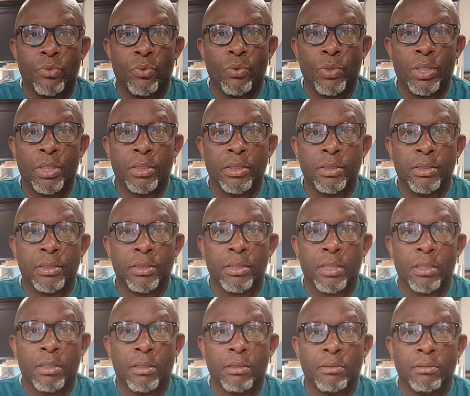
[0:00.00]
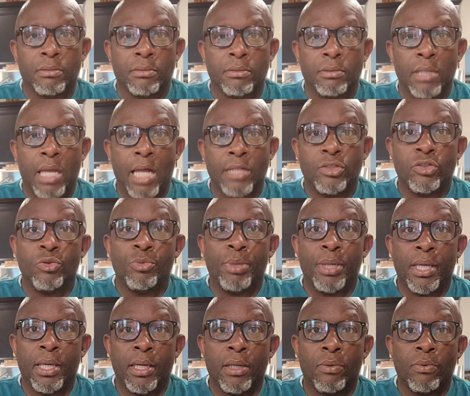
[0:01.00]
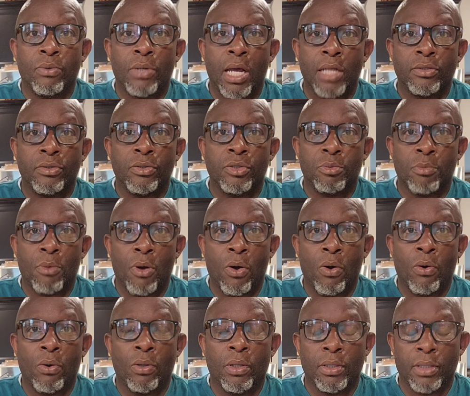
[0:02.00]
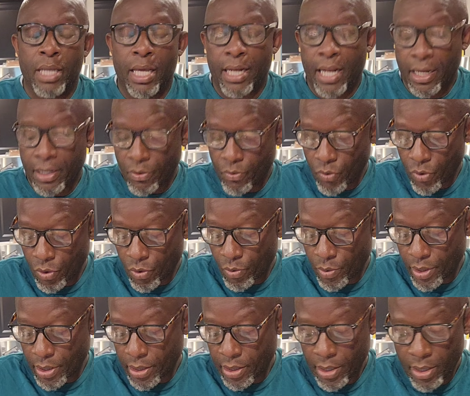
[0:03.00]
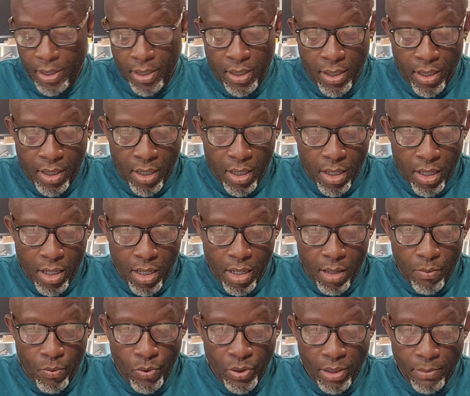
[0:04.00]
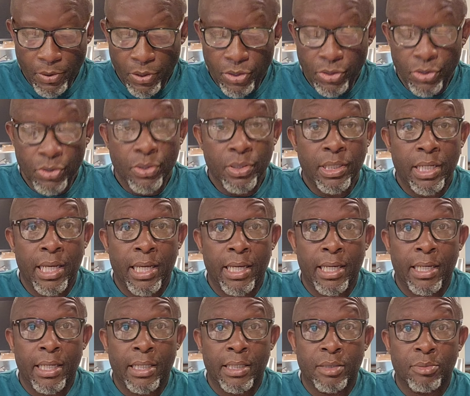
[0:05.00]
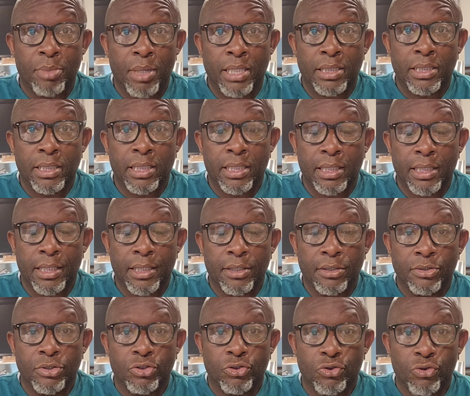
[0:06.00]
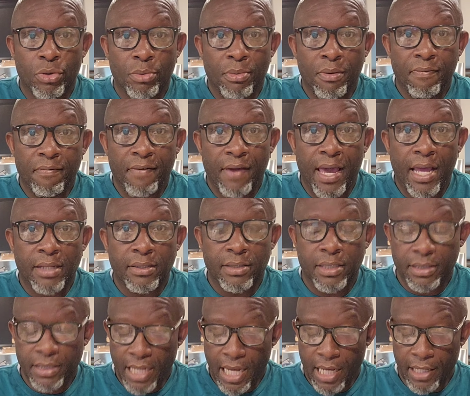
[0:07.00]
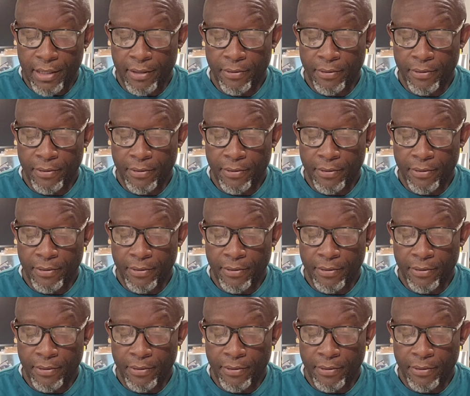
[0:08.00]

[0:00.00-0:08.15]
was not too big, not too small, and that I can work with. What I'm going to do today is basically trim the fat, just kind